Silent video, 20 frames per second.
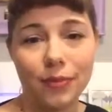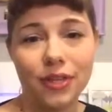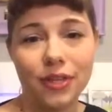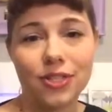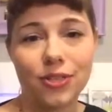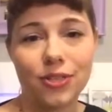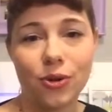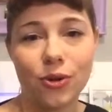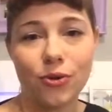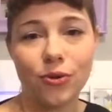
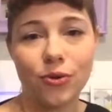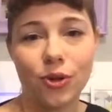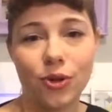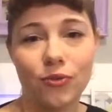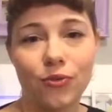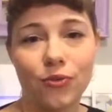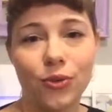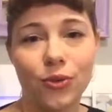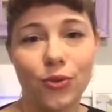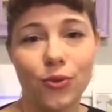So
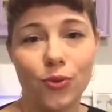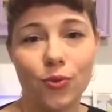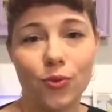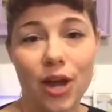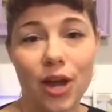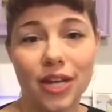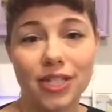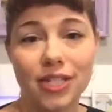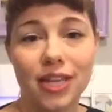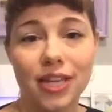if you
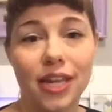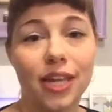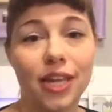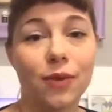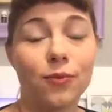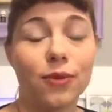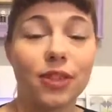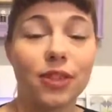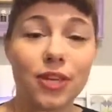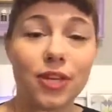wanted to get
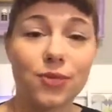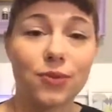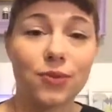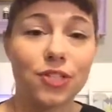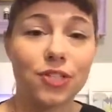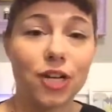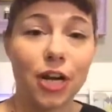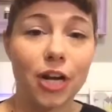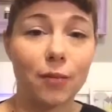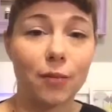in with us, we're
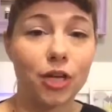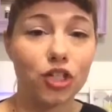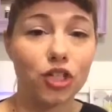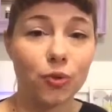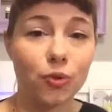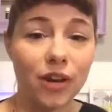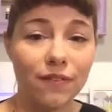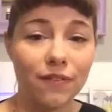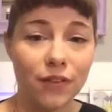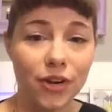starting March
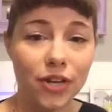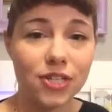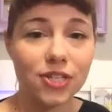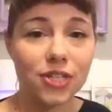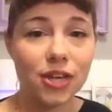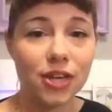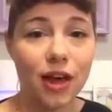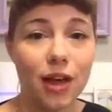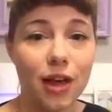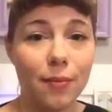
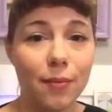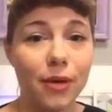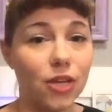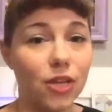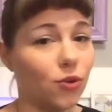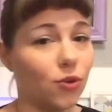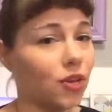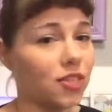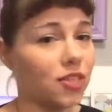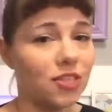21st, but
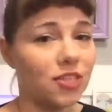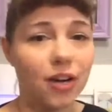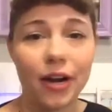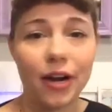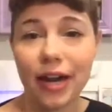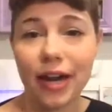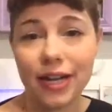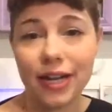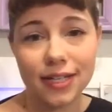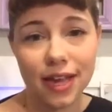you can start
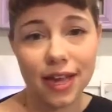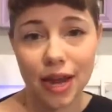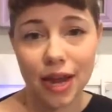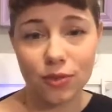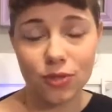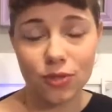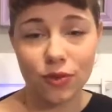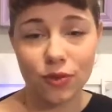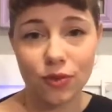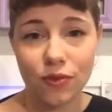anytime.
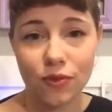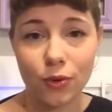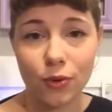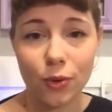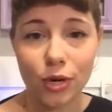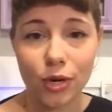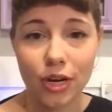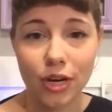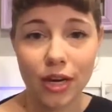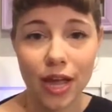So if you haven't
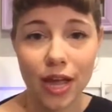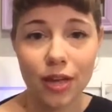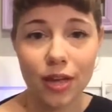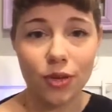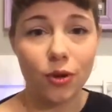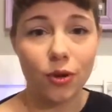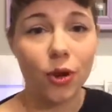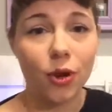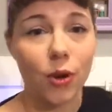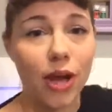ordered yet,
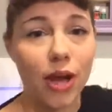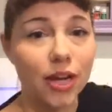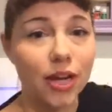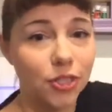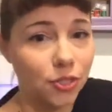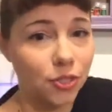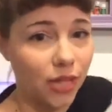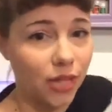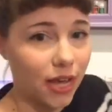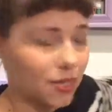you can go ahead and
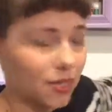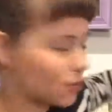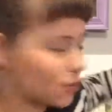do that.